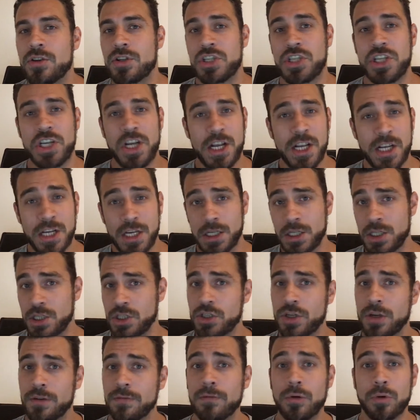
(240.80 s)
to
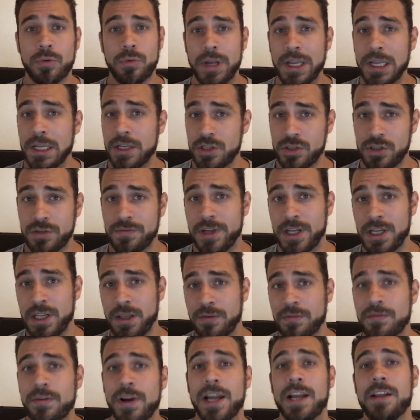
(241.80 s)
change the range that he
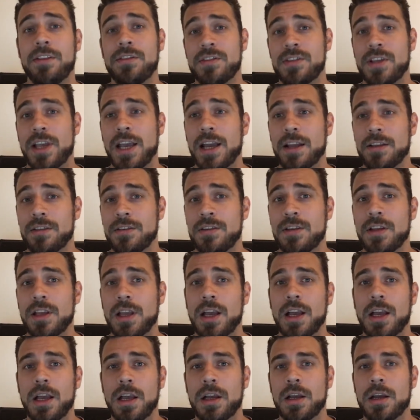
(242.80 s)
fights at.
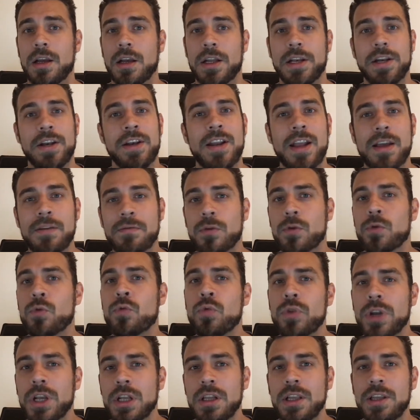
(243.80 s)
Uh, never
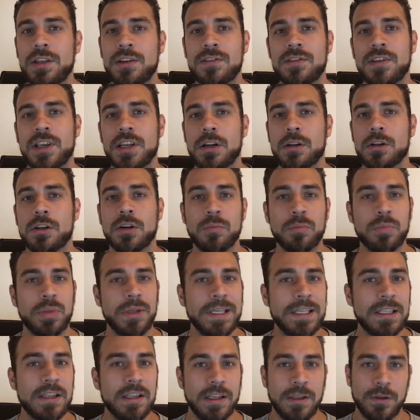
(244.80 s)
really settle
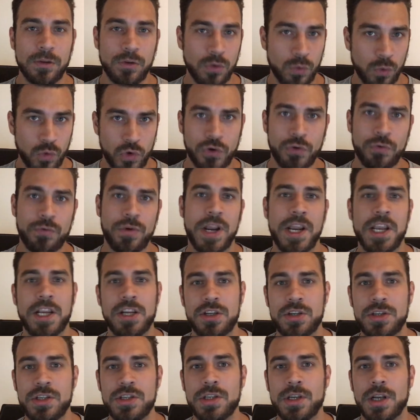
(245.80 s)
completely into one
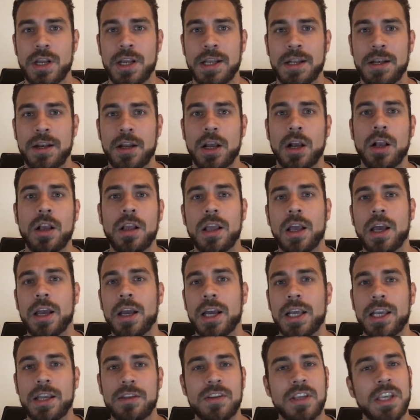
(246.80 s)
range and uh, I
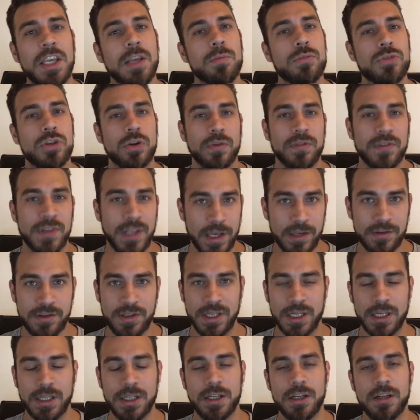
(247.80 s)
guess keep Jones
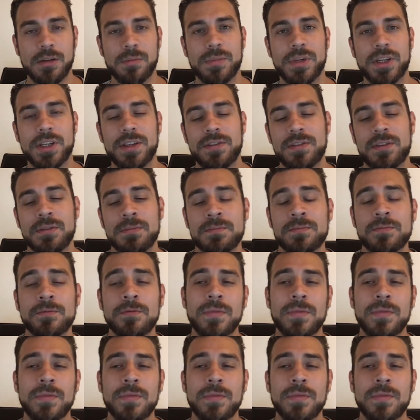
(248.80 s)
guessing a little bit.